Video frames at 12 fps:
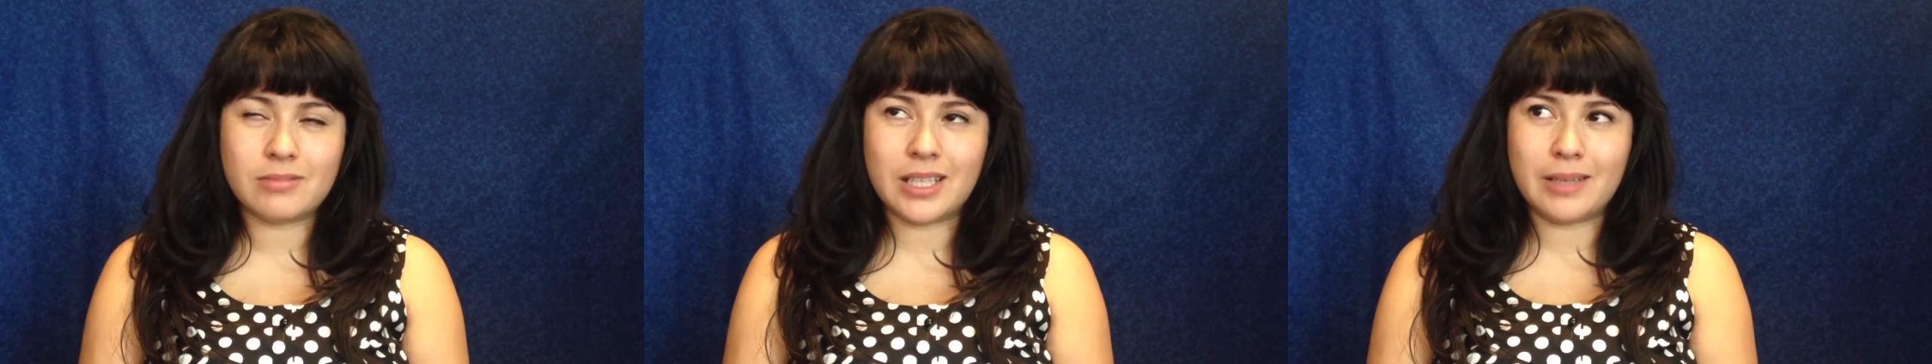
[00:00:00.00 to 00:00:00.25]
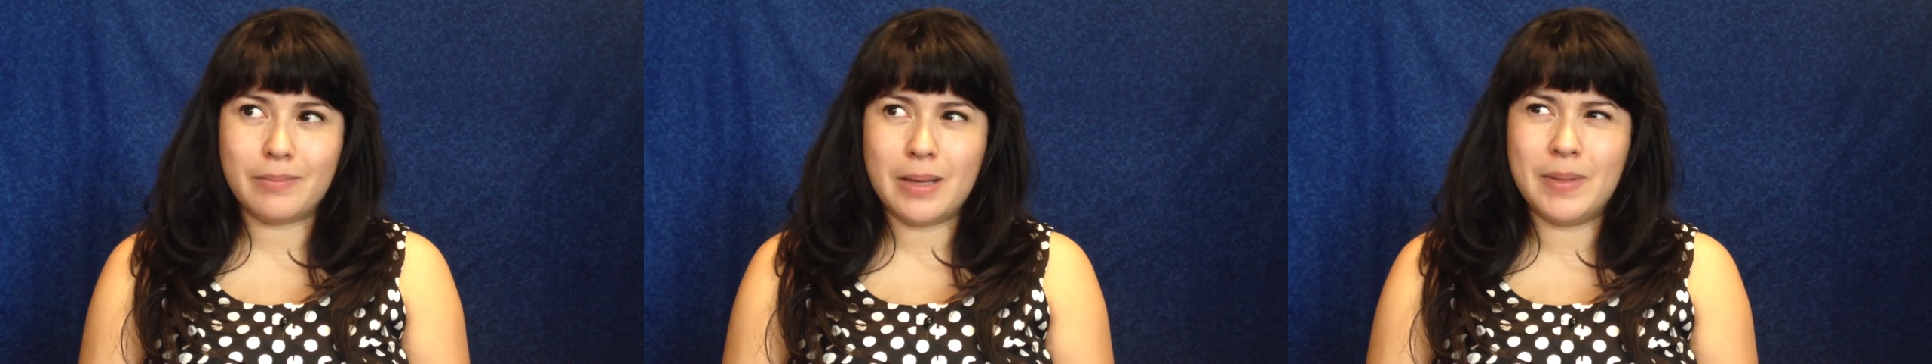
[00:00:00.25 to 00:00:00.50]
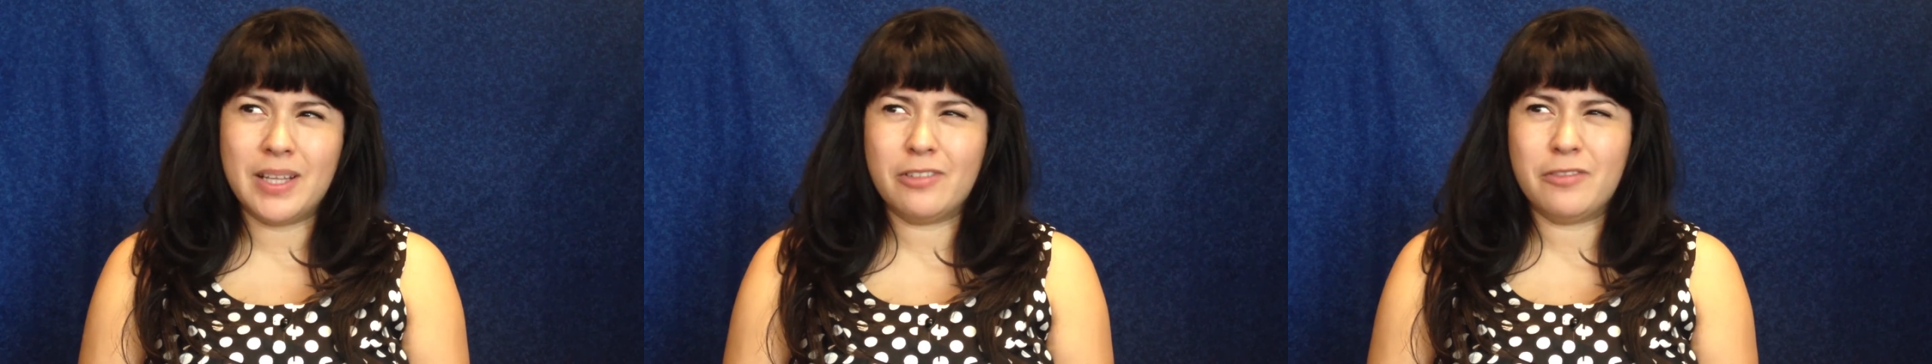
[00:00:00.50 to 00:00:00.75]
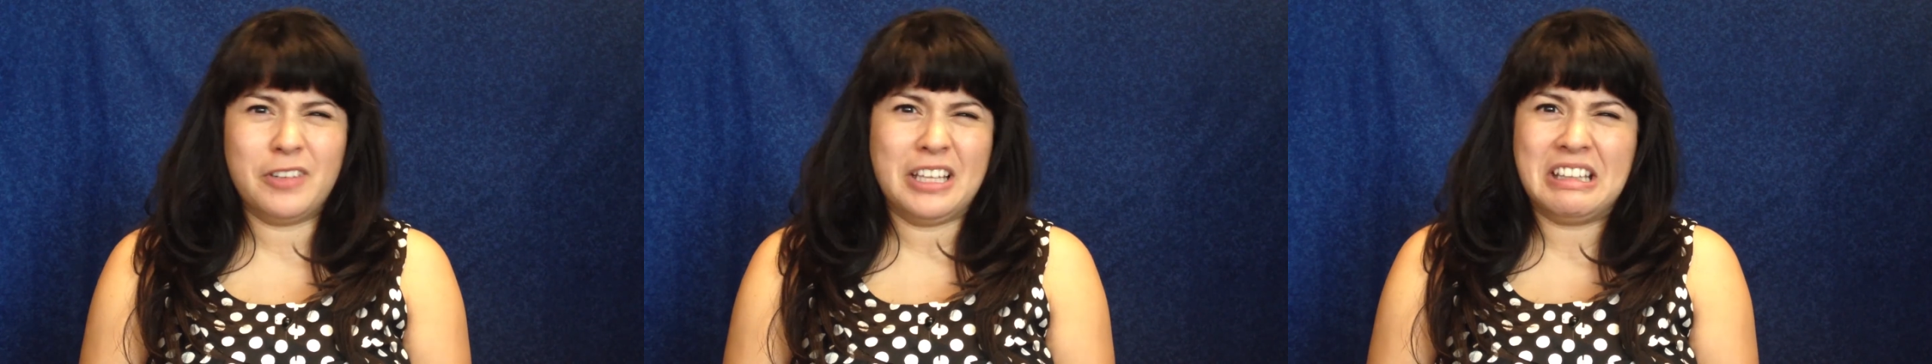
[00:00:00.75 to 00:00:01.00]
Like, maybe their
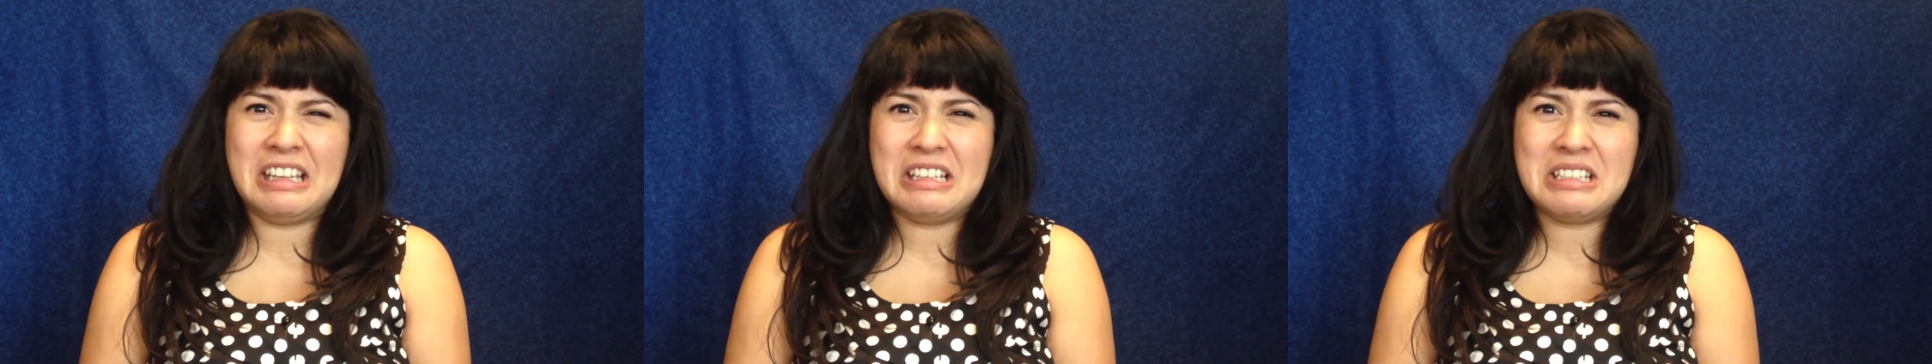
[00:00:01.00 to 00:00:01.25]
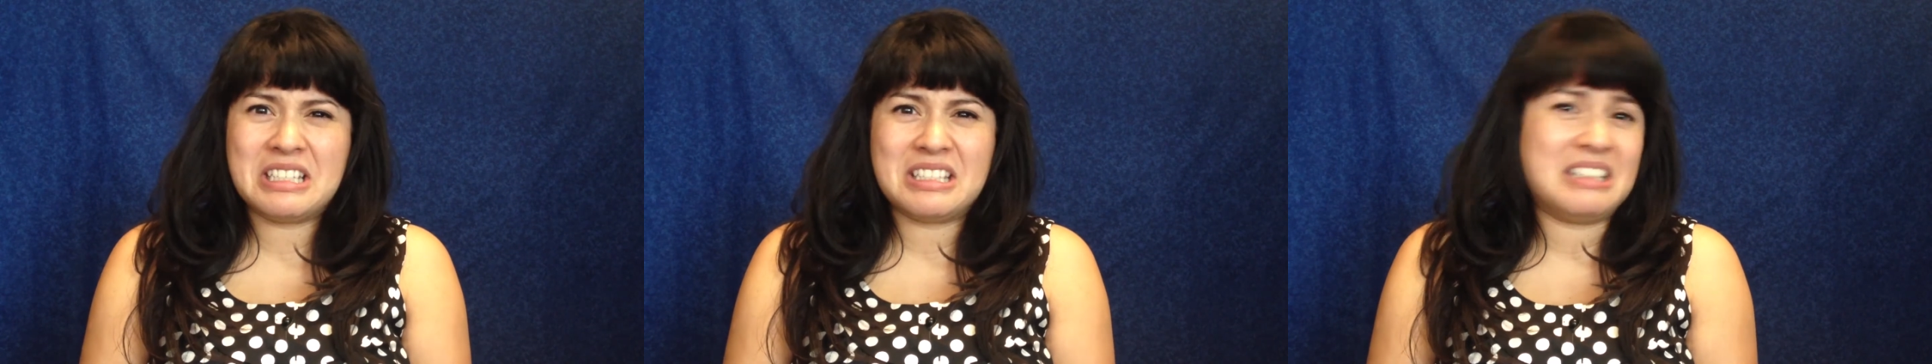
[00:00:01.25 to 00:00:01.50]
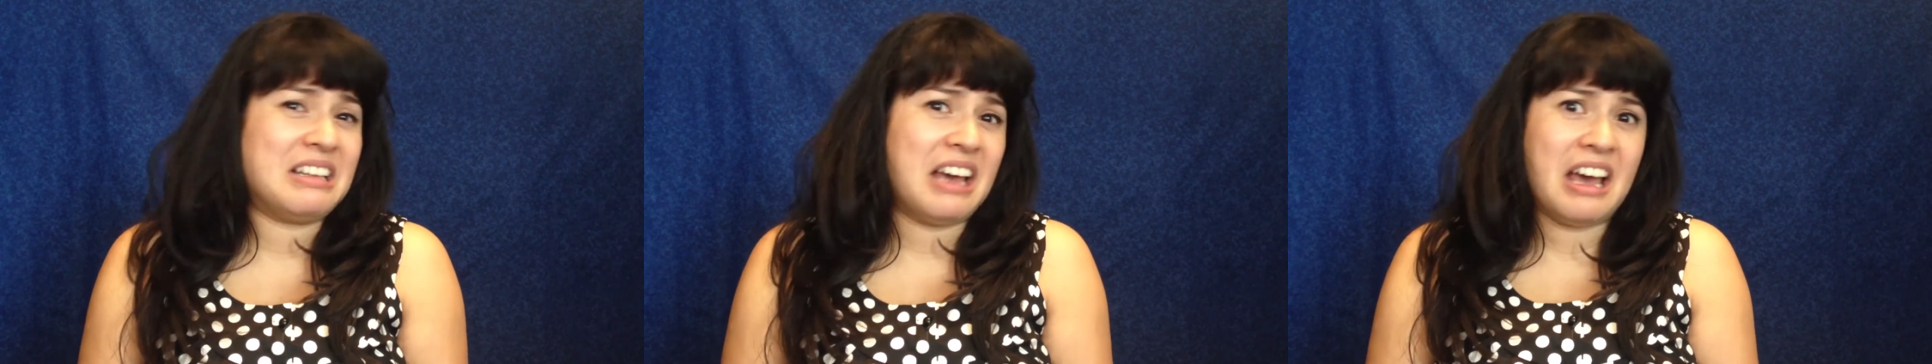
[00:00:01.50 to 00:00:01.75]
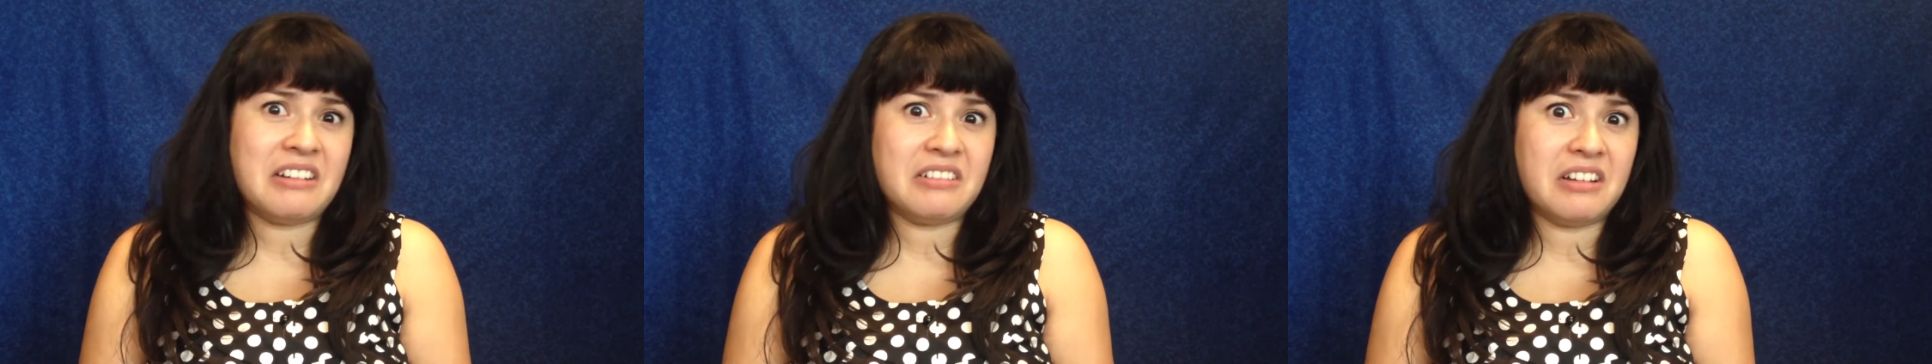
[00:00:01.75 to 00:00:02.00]
feelings?
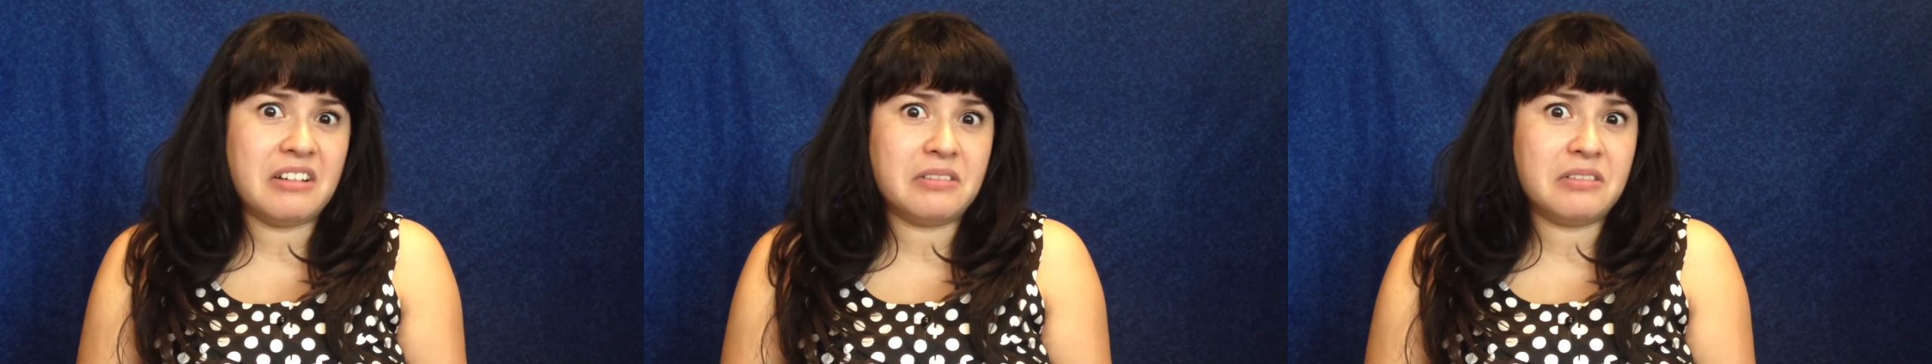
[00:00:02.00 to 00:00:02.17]
I don't know.